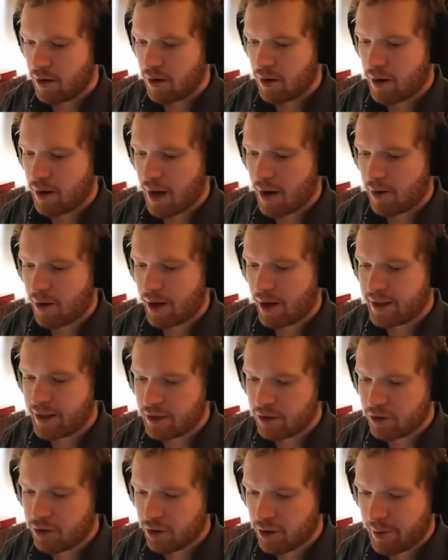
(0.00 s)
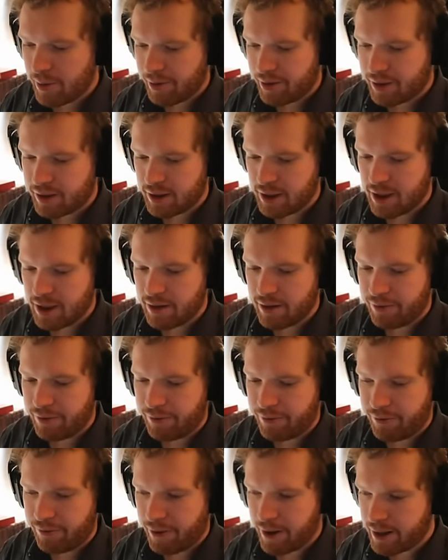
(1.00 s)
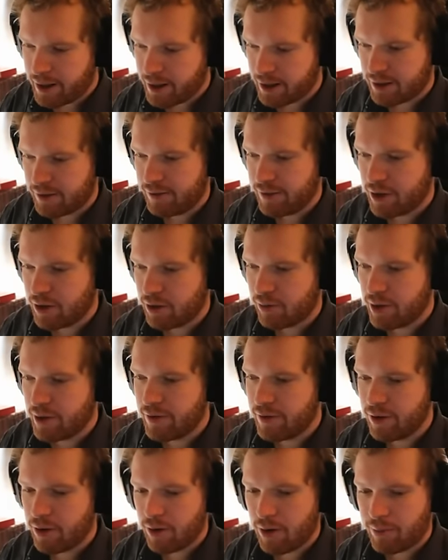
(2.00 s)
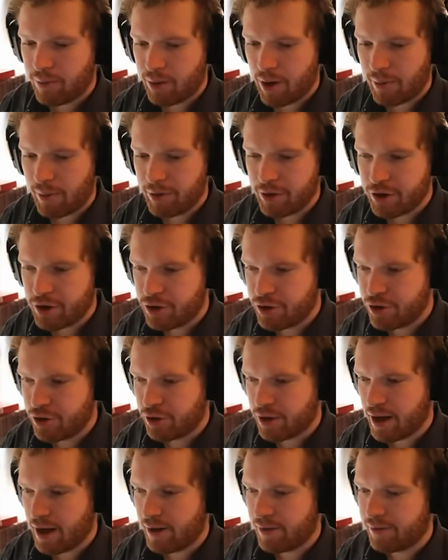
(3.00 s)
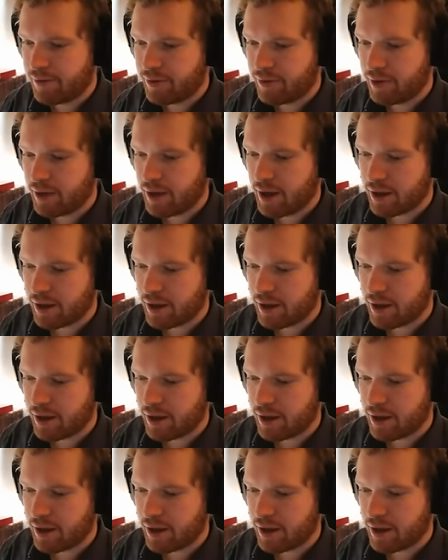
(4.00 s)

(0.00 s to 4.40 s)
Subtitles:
Now, I didn't talk about this in the fittings video, even though I probably should have.